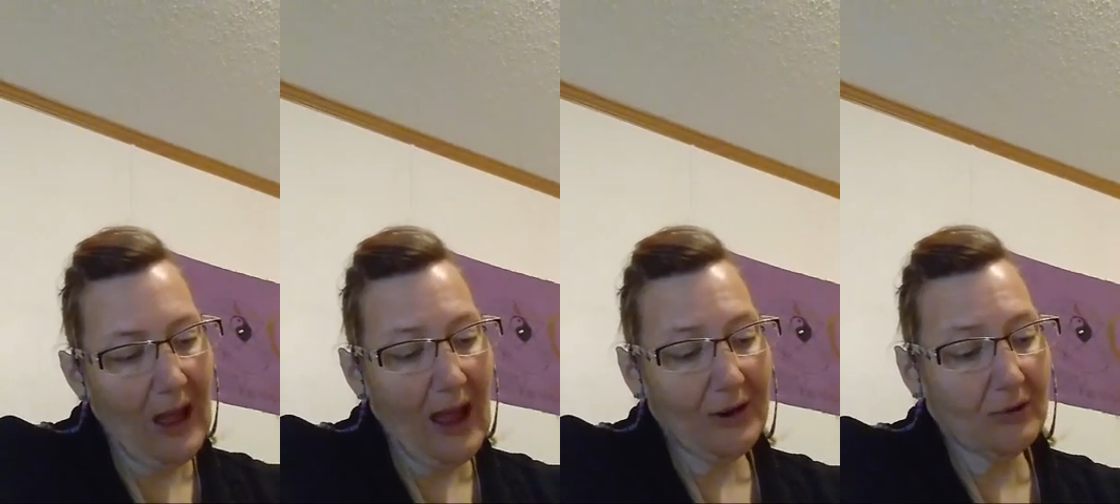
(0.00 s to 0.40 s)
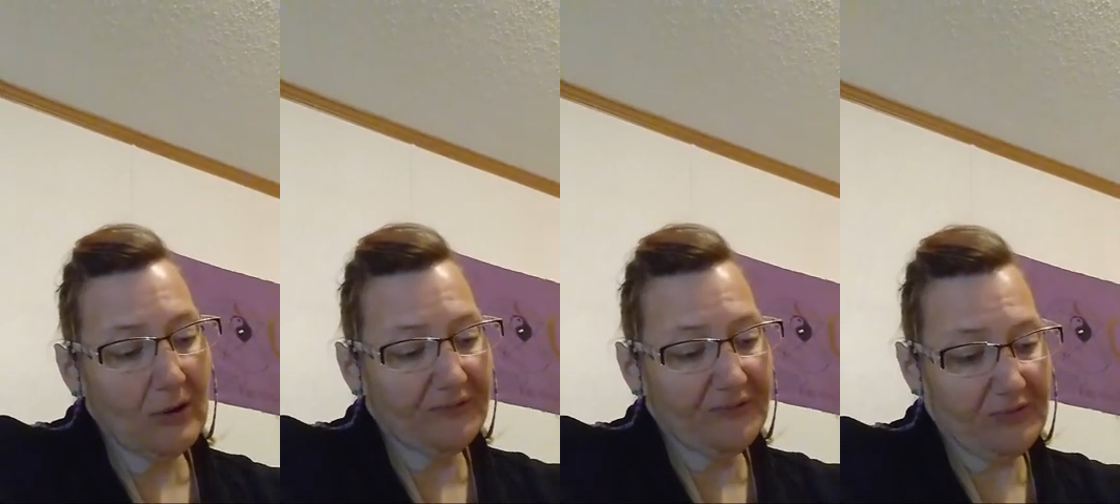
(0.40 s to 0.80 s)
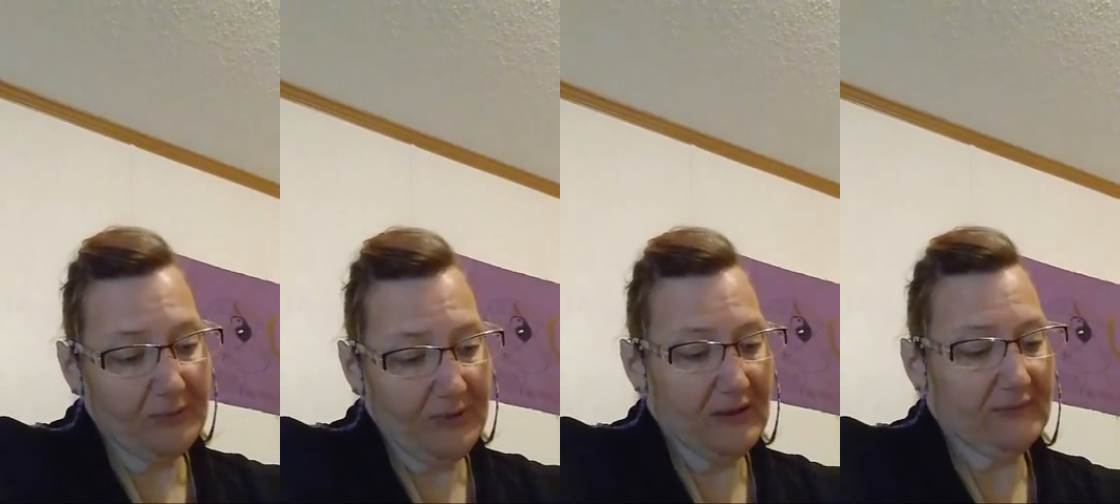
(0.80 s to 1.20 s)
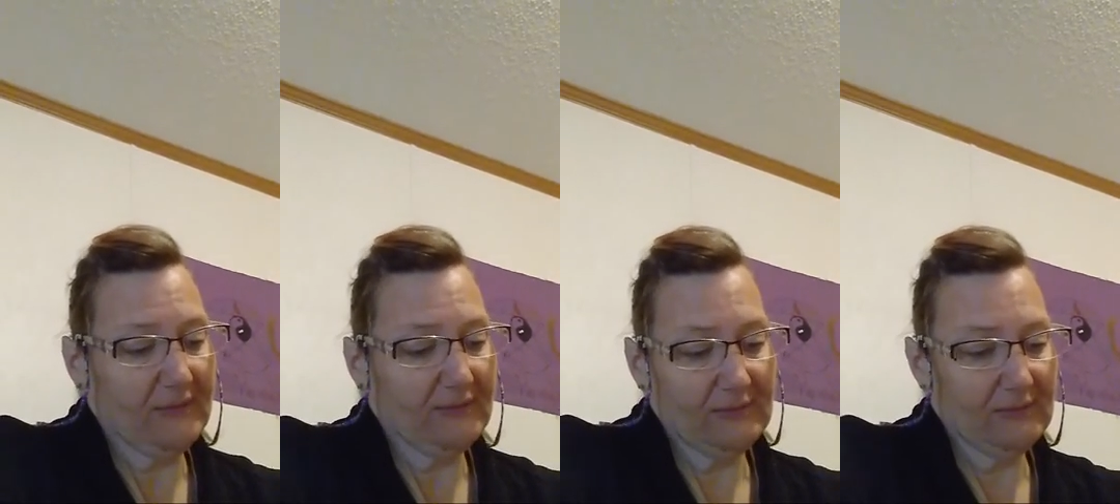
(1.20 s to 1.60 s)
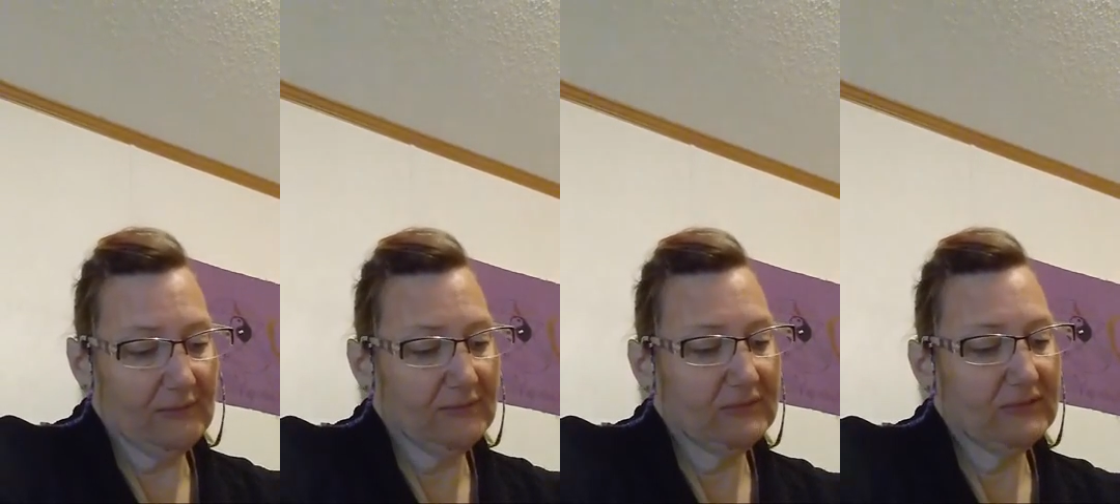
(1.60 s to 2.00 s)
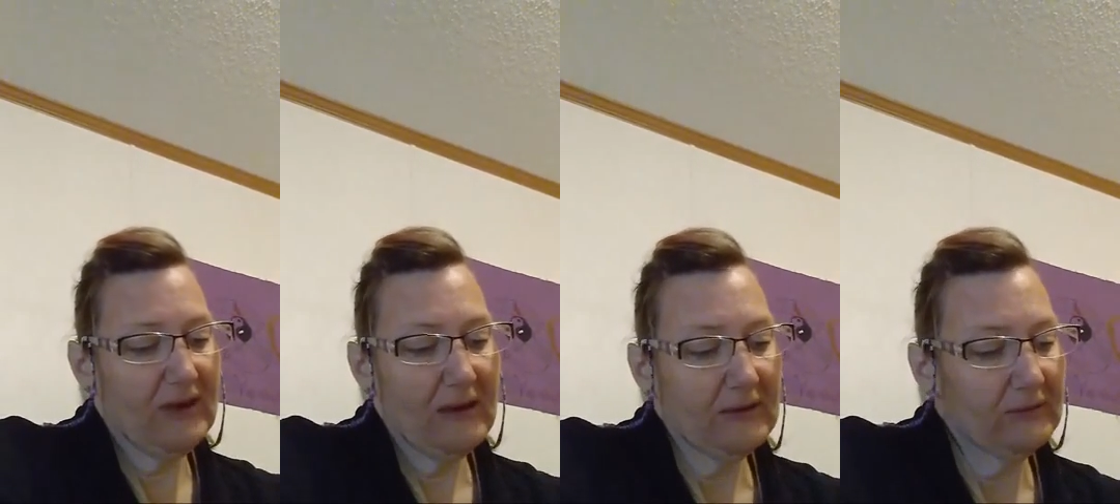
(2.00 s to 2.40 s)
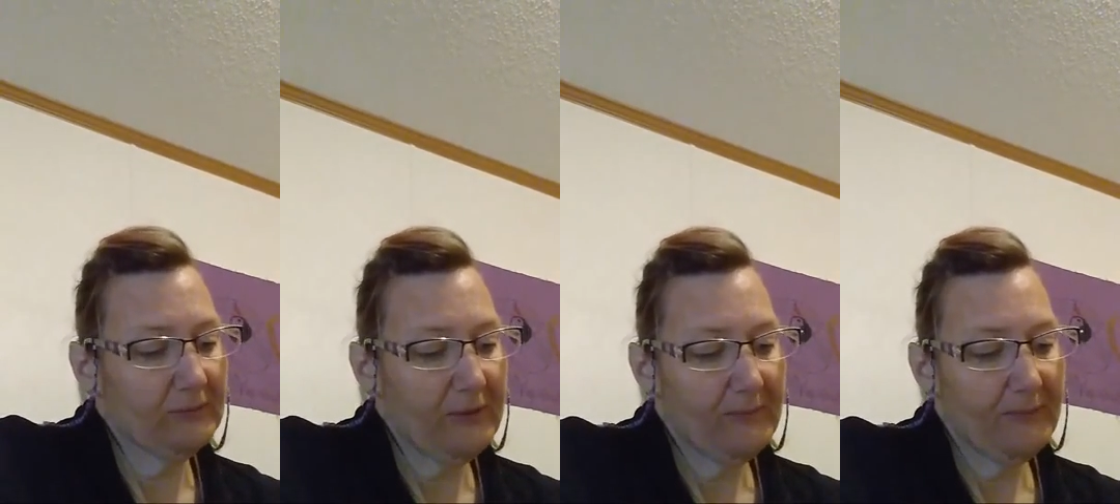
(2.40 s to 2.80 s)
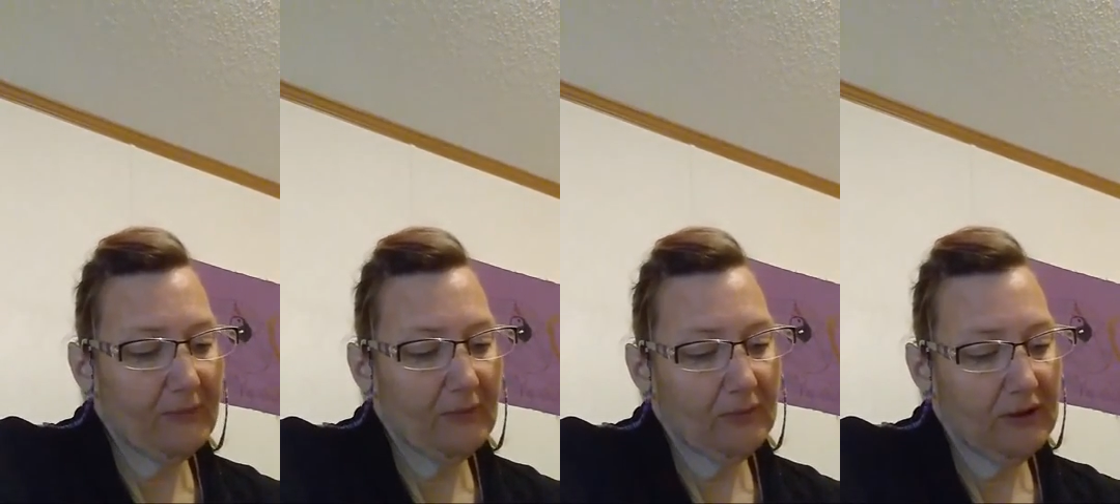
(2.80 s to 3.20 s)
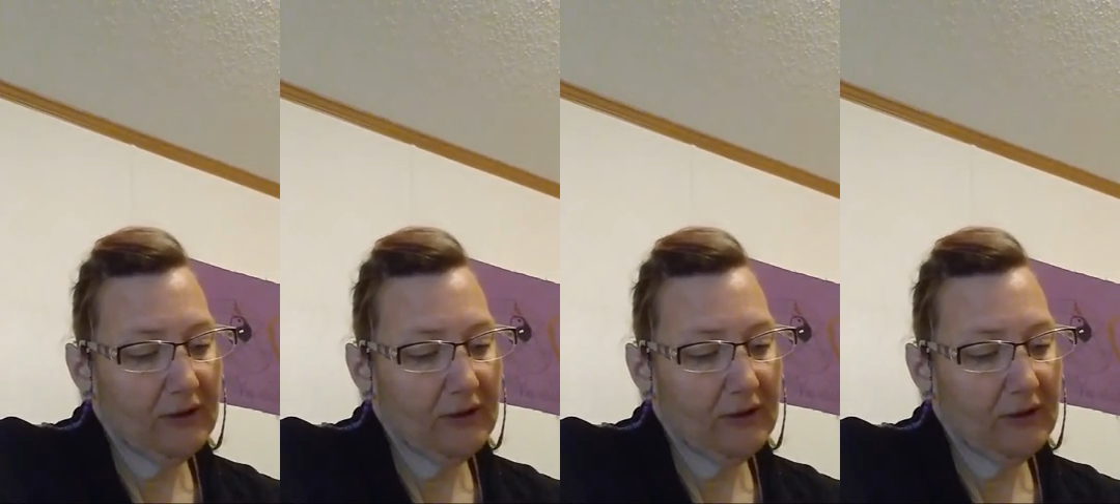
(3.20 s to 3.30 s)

I don't know if it's because it takes people,